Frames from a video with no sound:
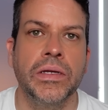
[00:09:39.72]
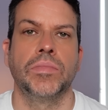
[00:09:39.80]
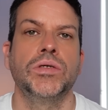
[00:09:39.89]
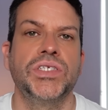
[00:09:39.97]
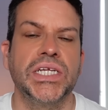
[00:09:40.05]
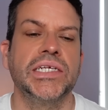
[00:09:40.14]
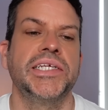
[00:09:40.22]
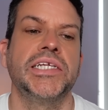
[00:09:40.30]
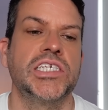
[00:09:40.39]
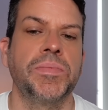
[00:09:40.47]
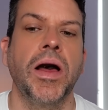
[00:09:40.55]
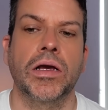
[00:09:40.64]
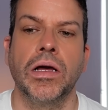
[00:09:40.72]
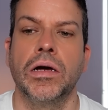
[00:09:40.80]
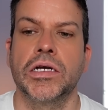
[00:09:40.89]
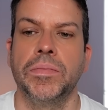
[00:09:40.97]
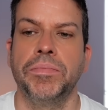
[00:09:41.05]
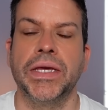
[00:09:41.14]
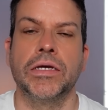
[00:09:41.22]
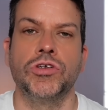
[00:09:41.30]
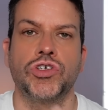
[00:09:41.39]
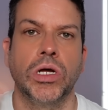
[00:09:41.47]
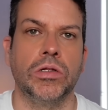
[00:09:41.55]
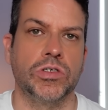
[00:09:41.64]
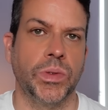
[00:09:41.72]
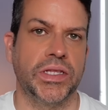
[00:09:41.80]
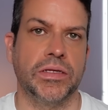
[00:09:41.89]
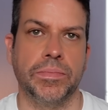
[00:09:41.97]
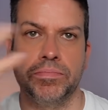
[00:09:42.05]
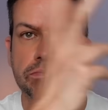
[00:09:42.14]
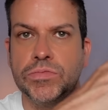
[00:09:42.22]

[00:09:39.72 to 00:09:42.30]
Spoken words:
Most things in a smart car can be controlled with a